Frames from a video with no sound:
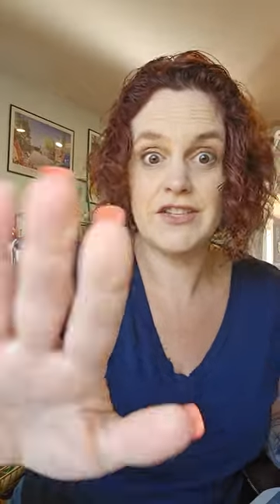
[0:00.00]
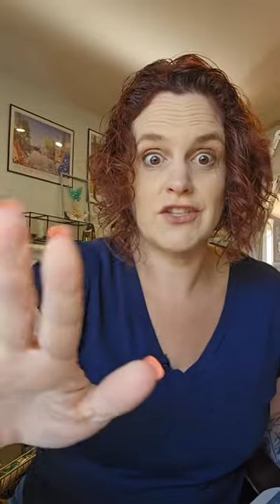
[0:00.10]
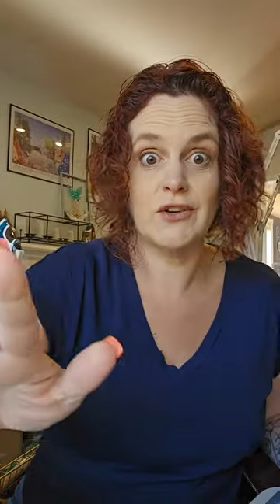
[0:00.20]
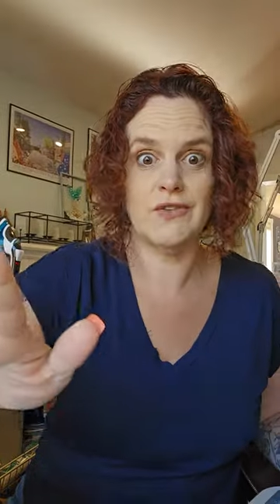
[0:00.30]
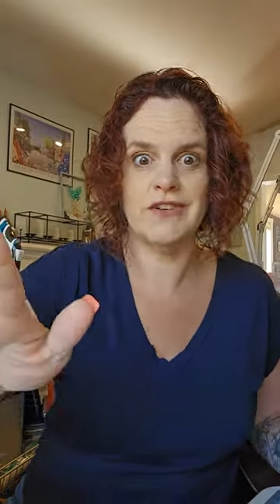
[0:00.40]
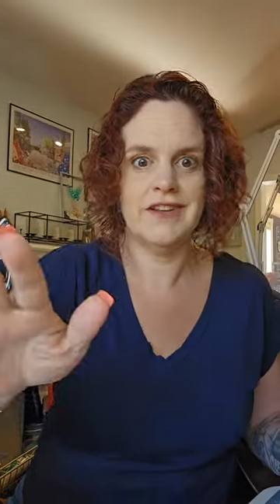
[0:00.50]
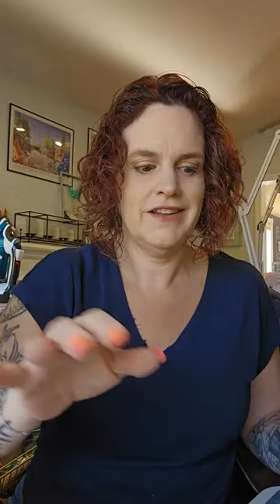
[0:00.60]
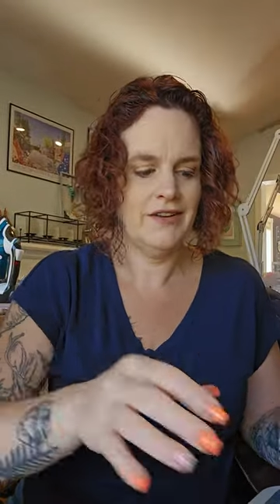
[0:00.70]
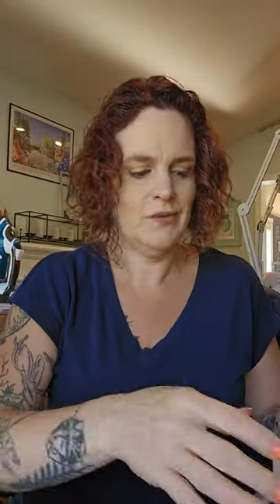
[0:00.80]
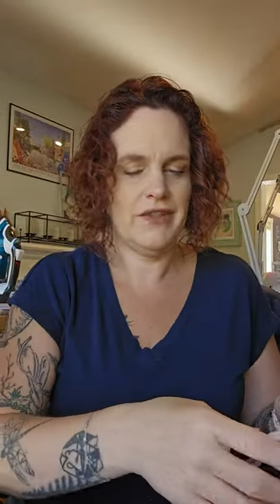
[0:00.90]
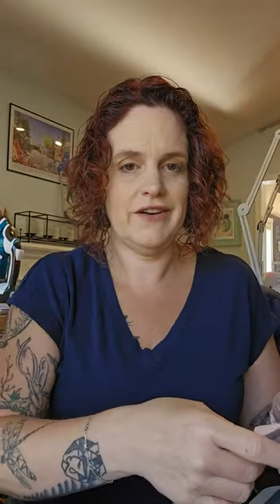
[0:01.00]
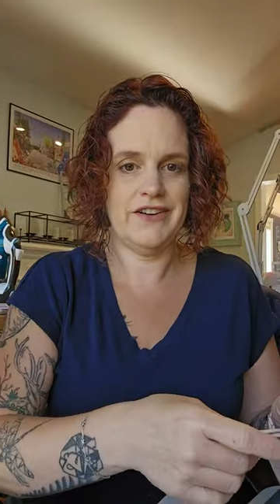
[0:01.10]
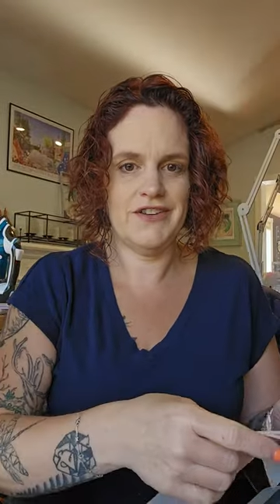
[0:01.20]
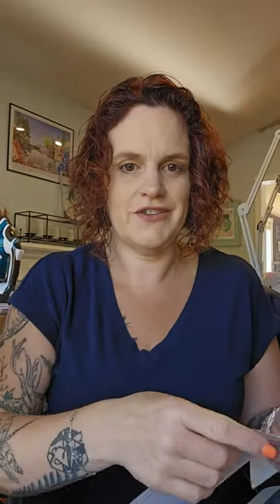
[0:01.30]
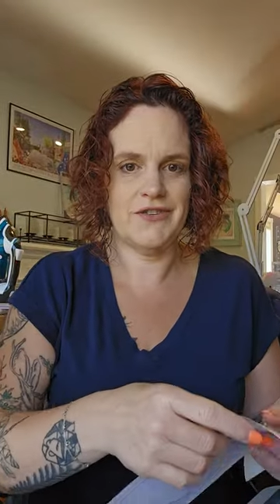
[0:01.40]
sewn without
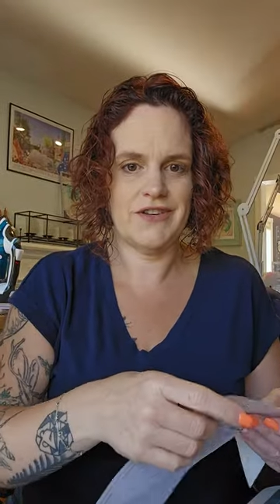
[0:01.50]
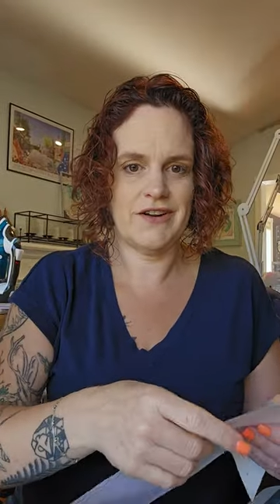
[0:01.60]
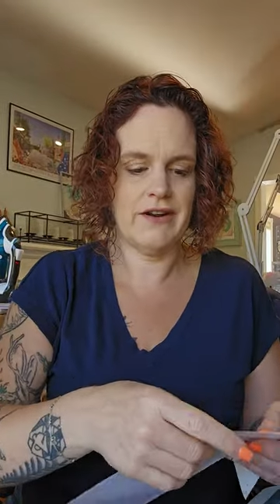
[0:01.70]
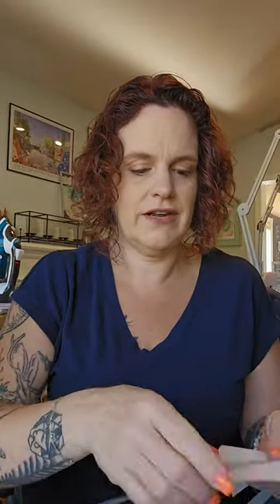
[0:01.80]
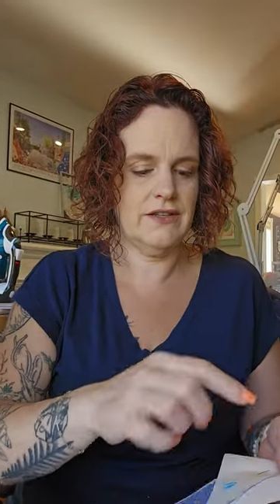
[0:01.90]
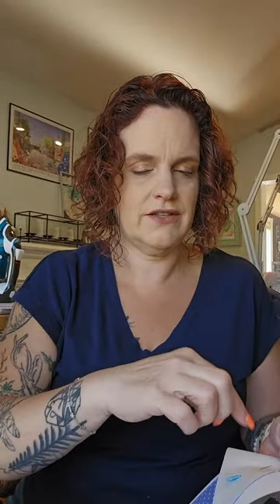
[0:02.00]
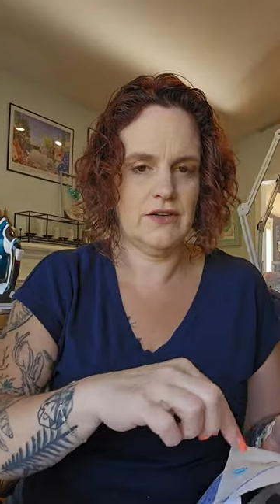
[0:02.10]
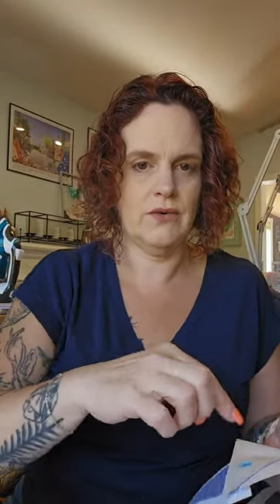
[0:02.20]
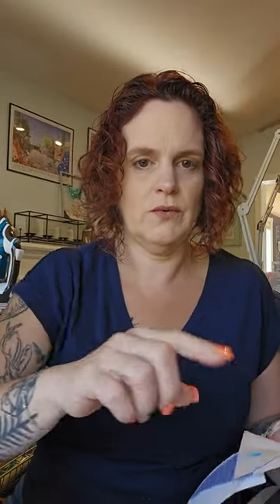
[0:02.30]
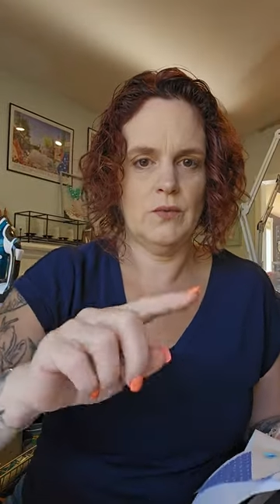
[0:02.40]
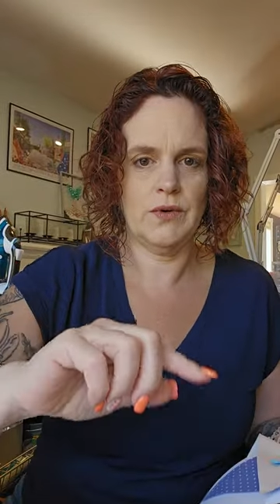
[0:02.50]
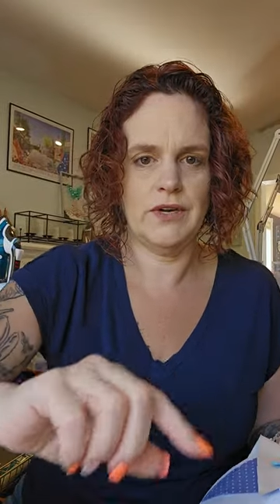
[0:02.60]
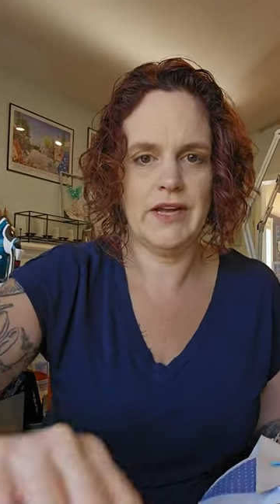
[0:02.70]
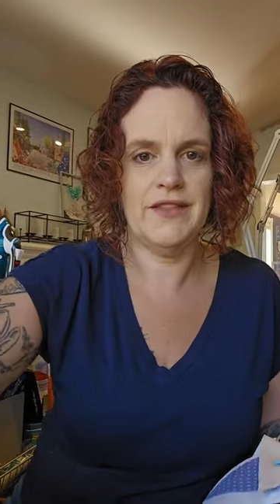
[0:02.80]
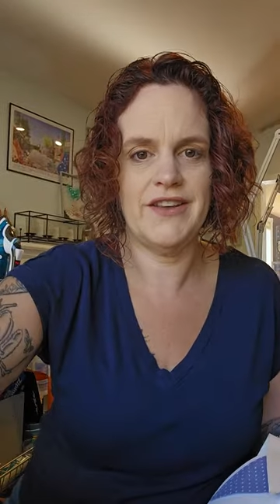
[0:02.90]
issues. All right, so we're
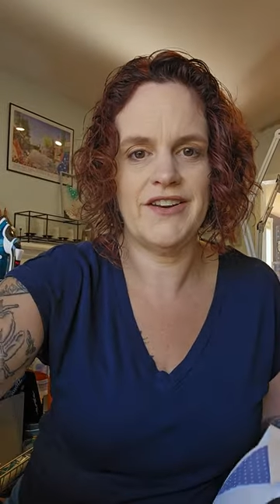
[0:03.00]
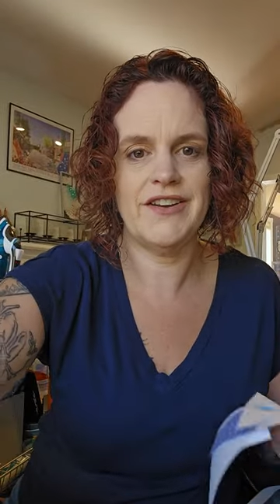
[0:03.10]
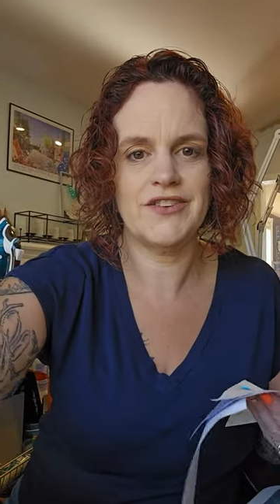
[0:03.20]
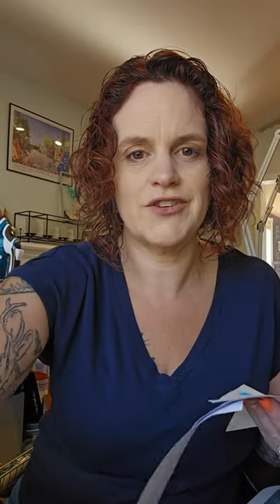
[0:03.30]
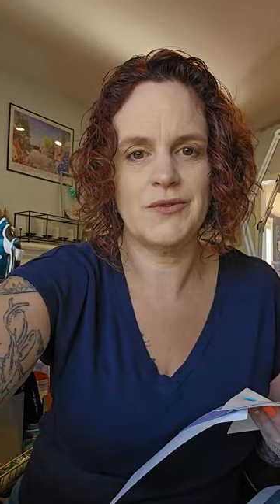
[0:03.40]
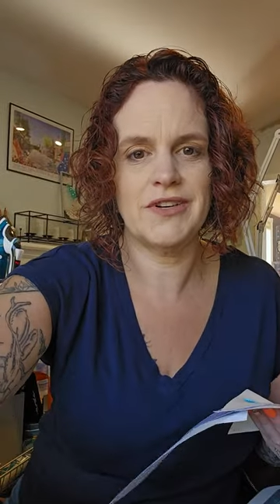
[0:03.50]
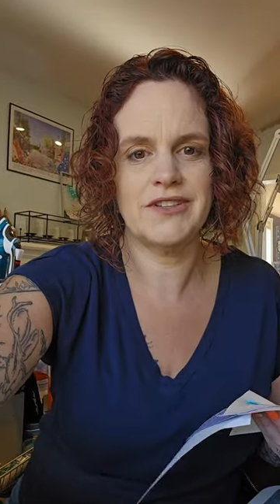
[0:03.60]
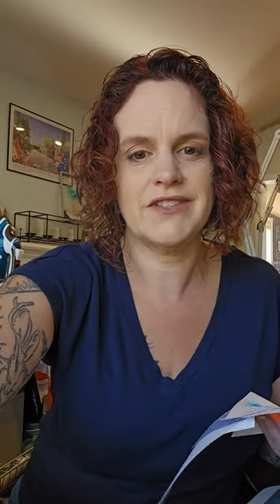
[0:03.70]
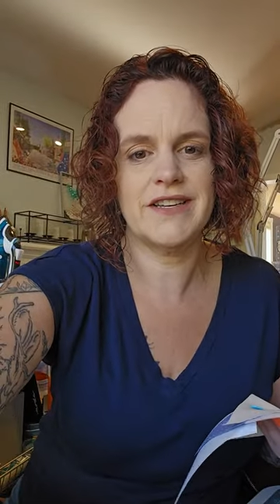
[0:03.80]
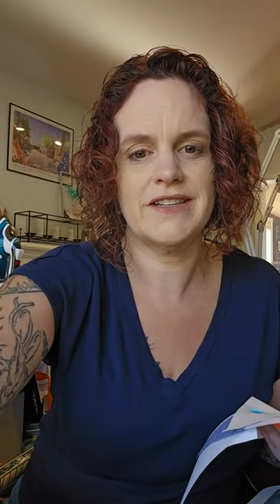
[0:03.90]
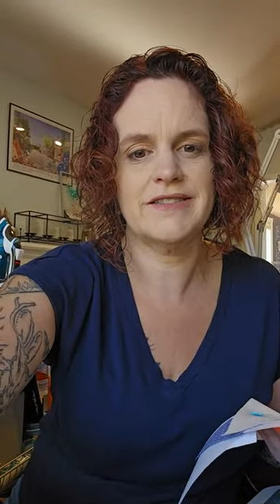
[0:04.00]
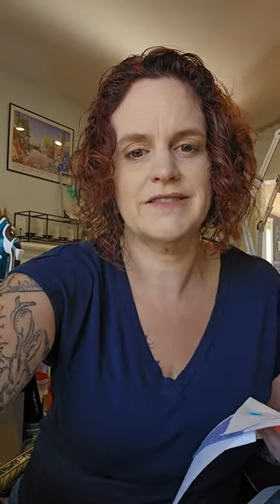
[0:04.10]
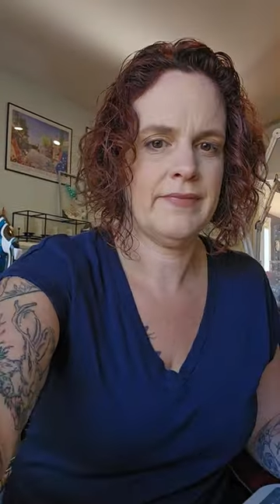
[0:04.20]
gonna add that on. I'll show you what it looks like.